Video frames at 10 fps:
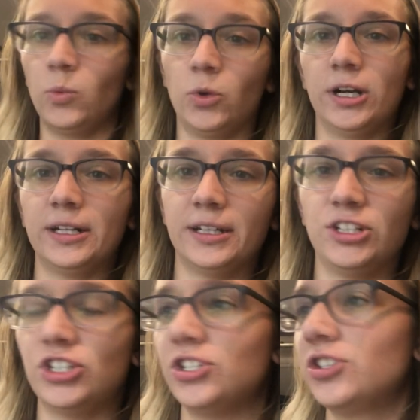We're gonna
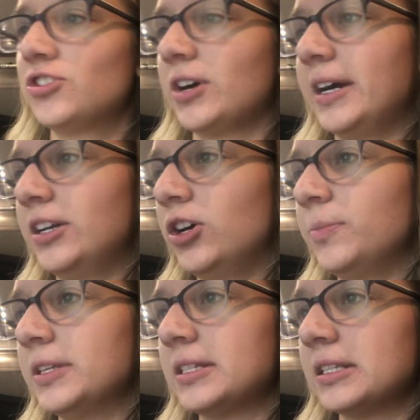try and
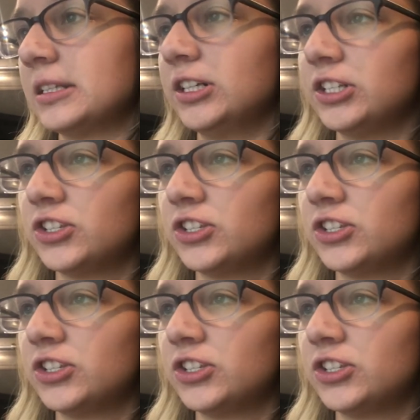hope this doesn't look